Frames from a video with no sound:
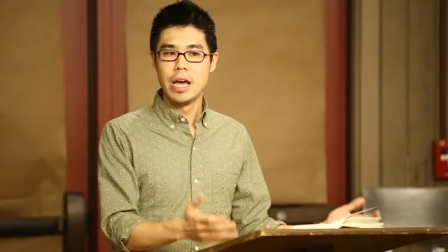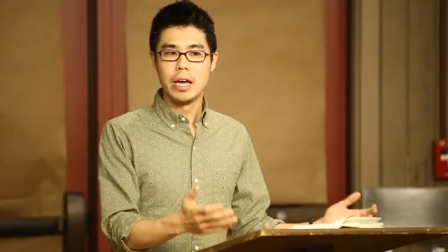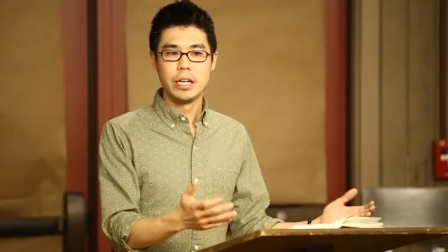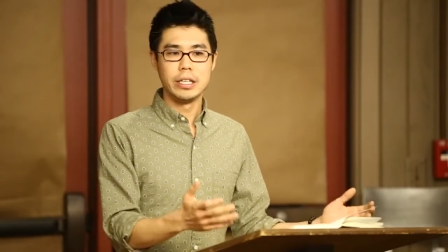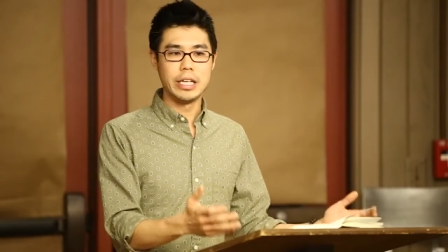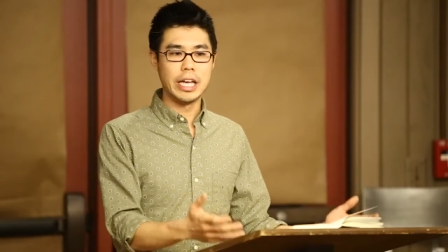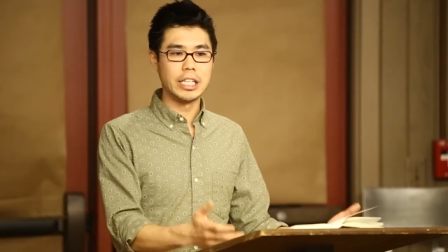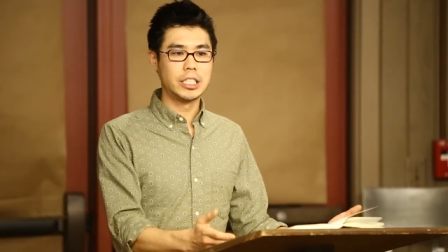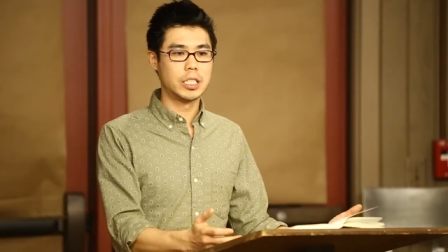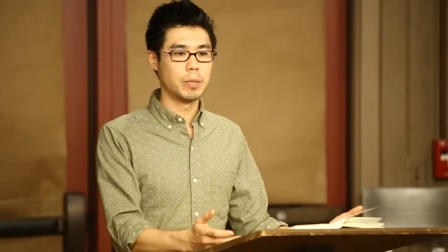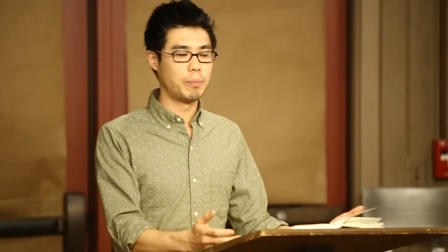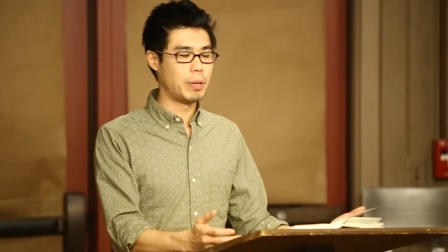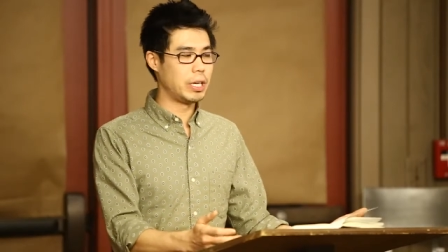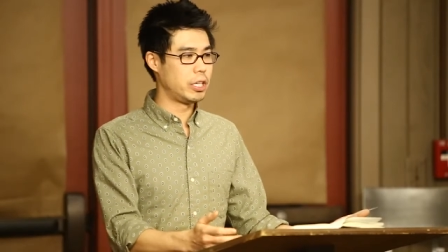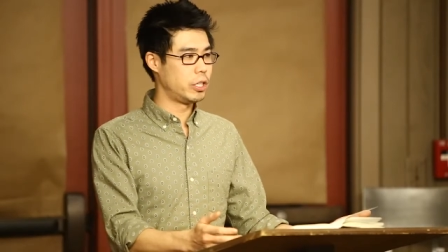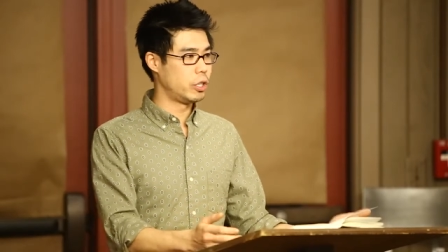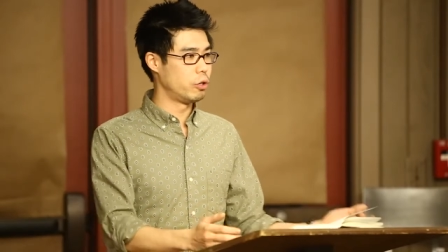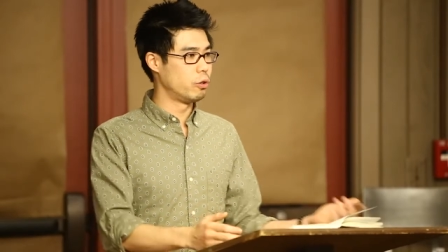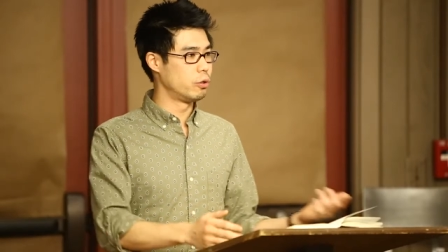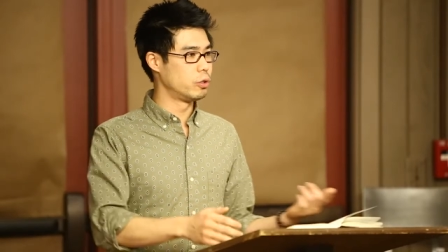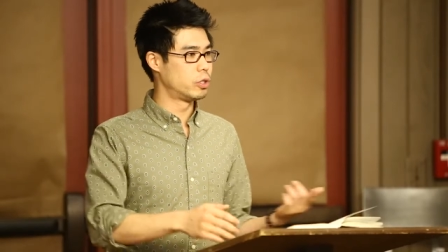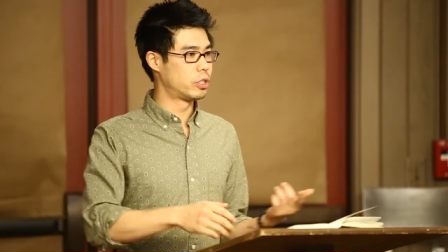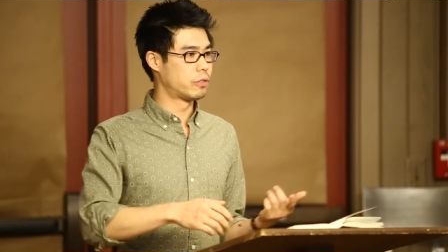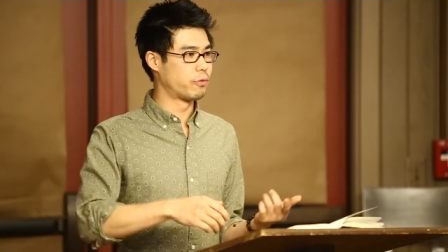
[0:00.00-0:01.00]
needs to be
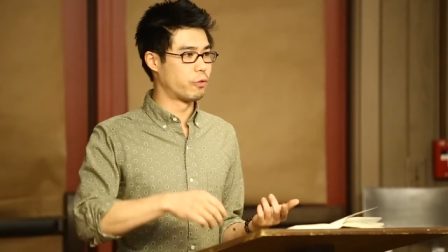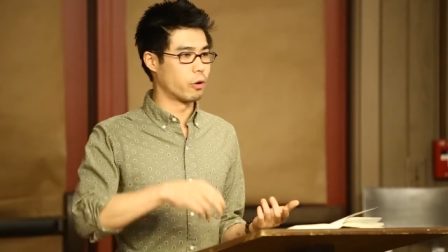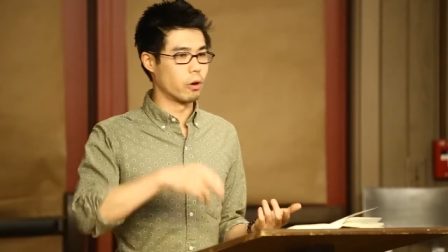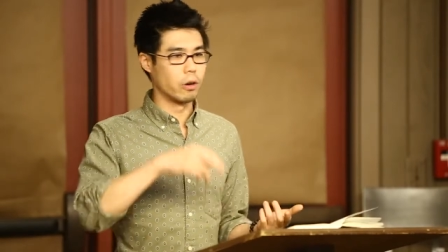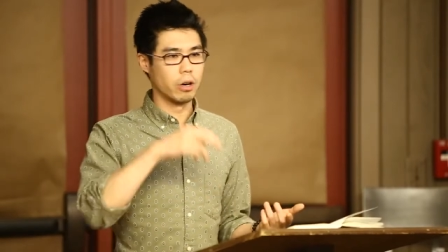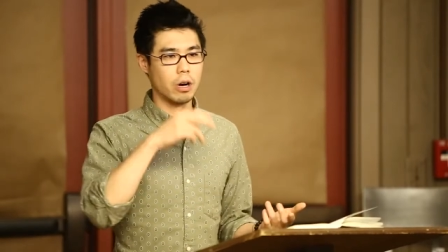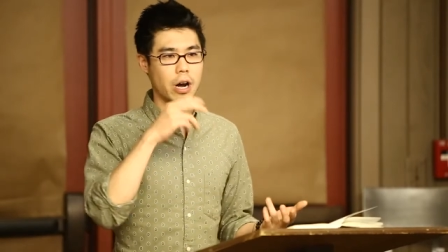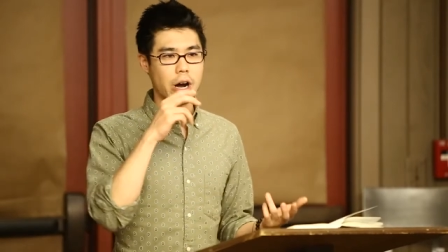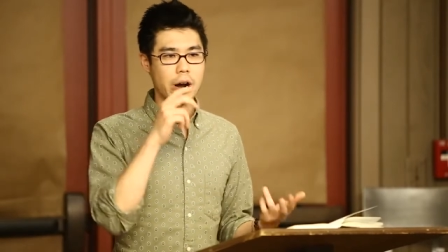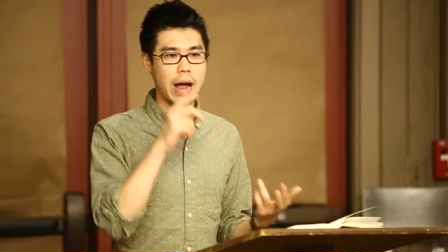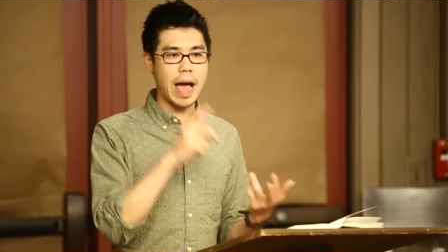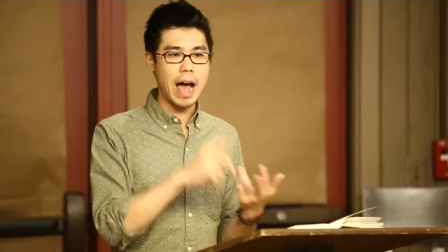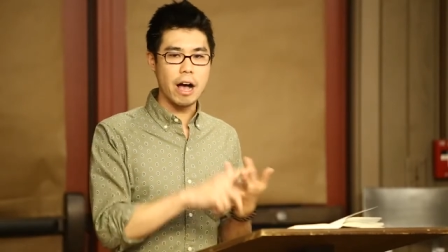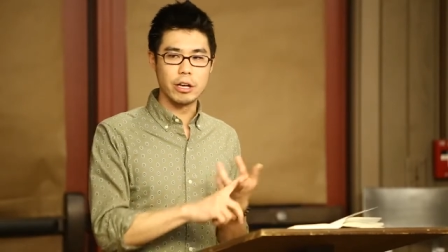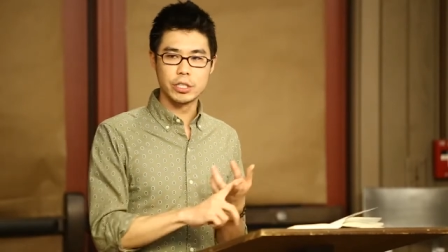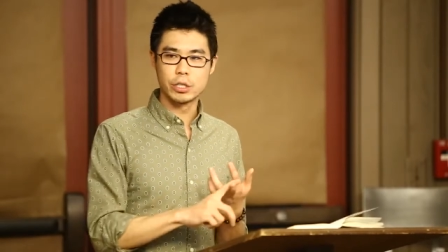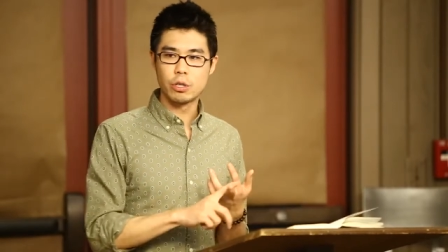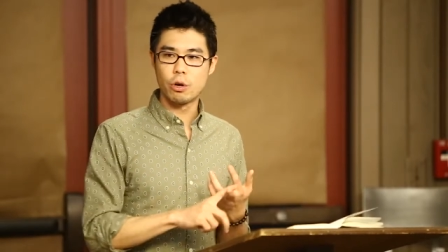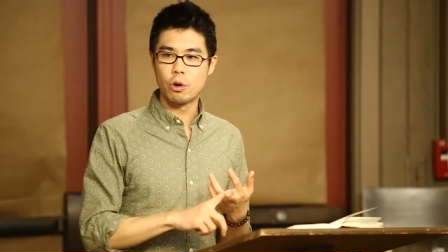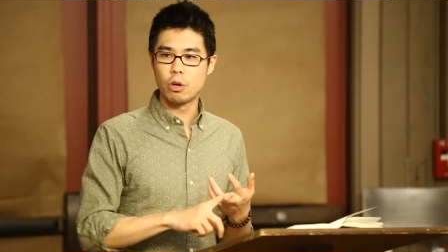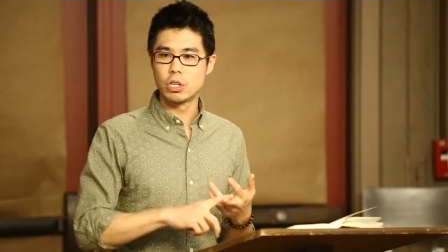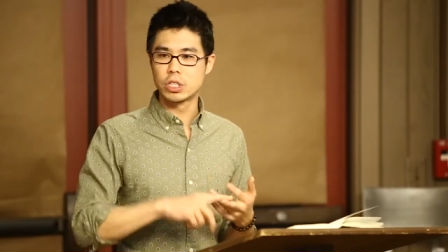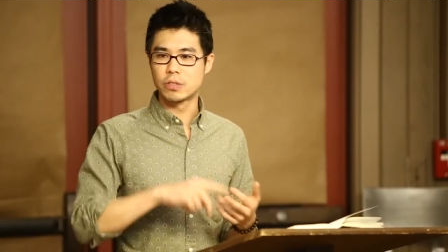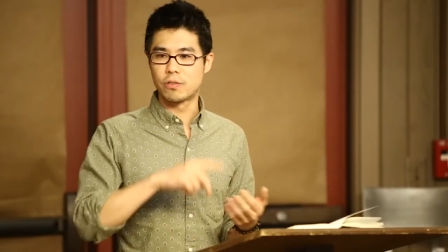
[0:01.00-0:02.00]
used for our
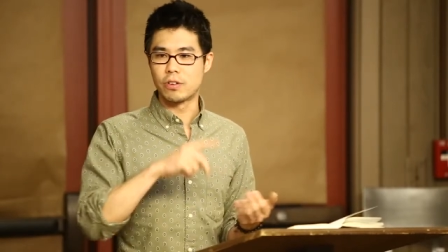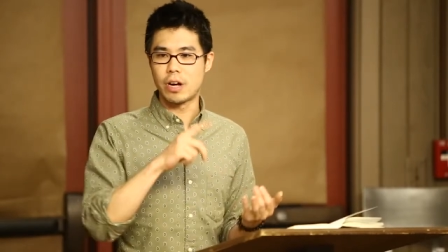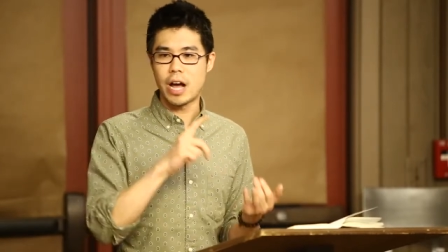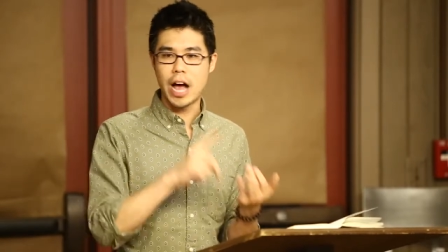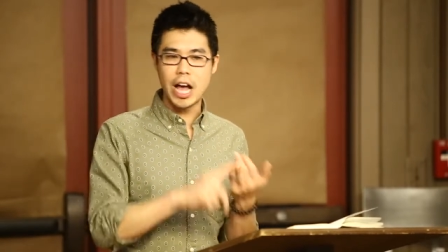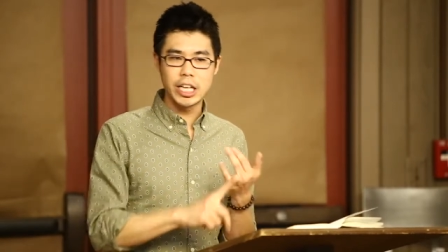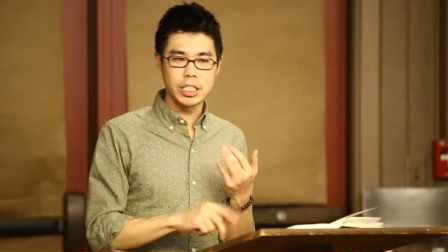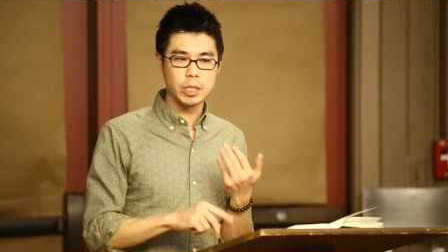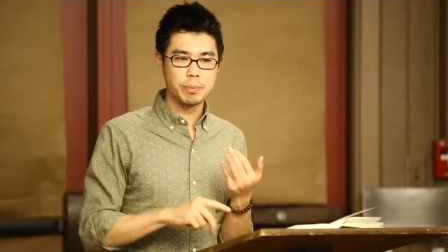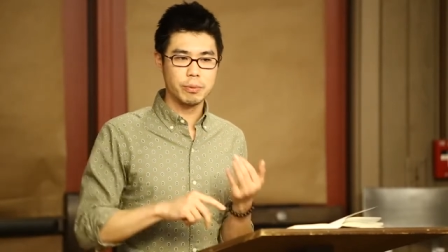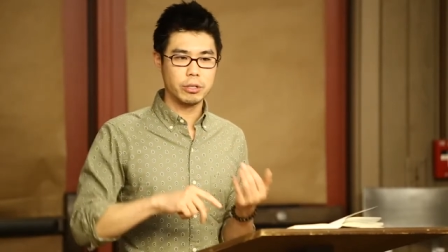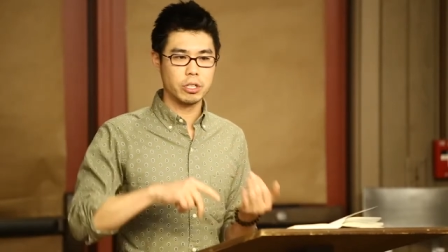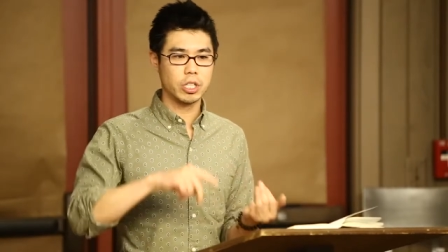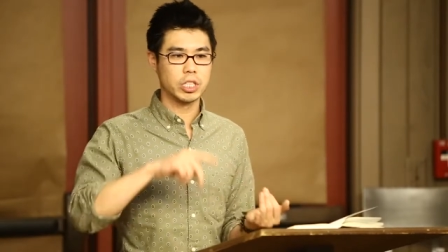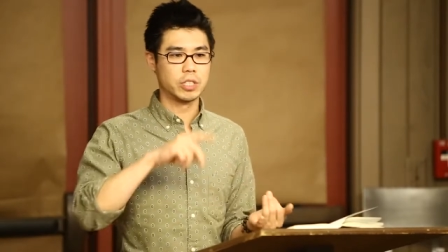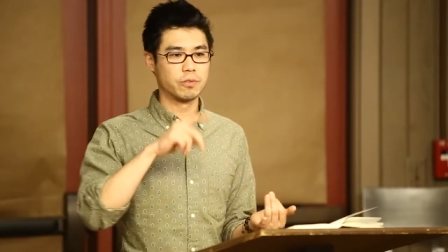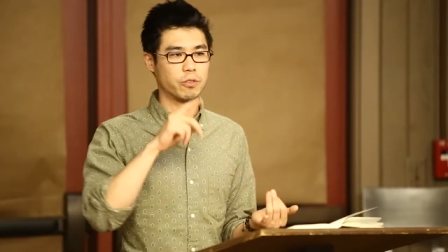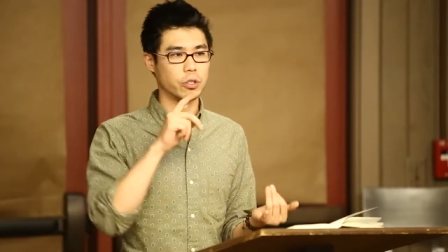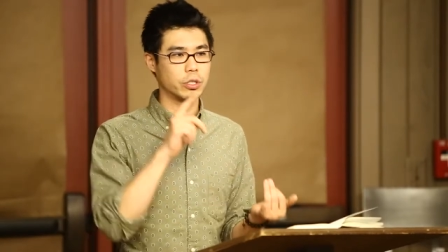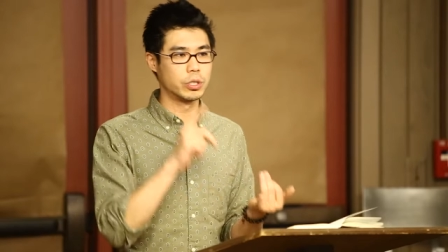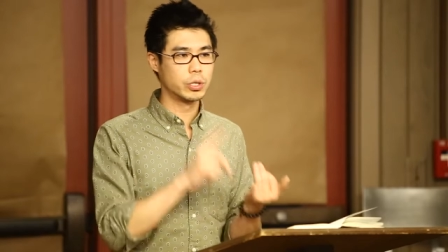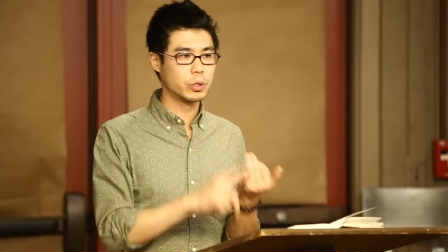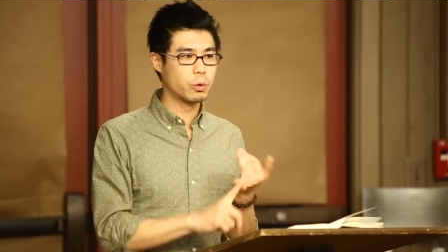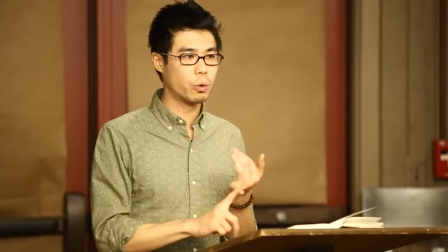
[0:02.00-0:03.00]
households, for hospitals,
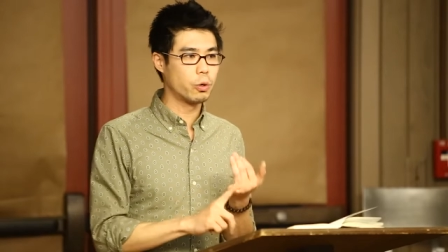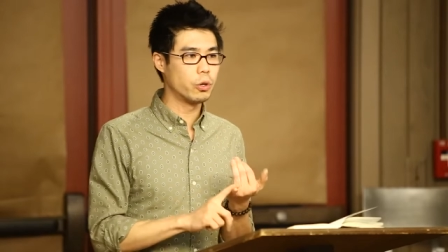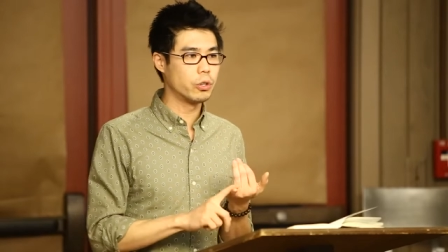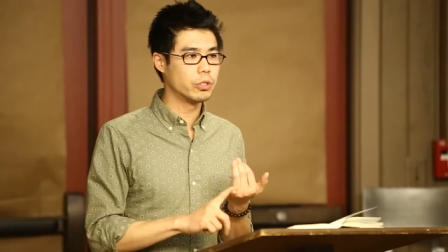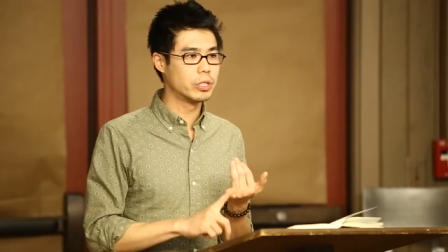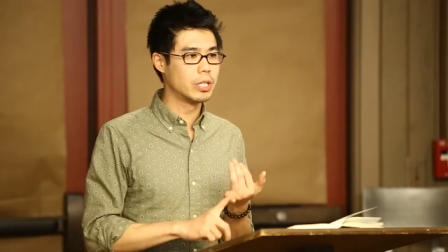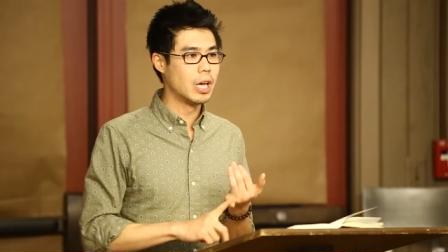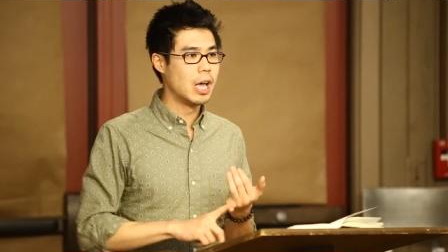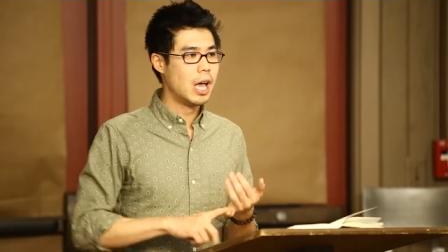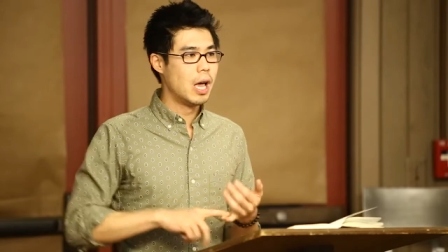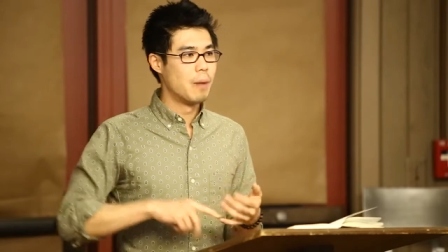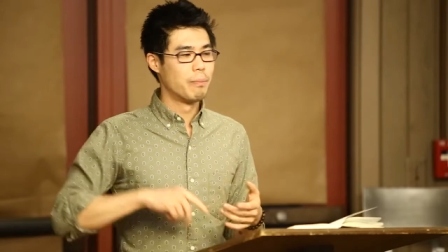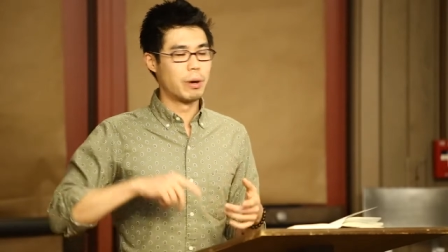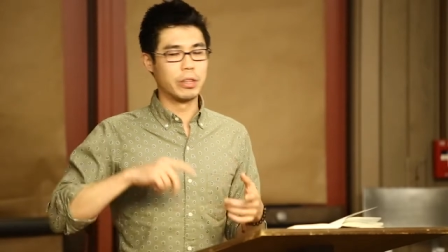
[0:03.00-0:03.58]
for schools,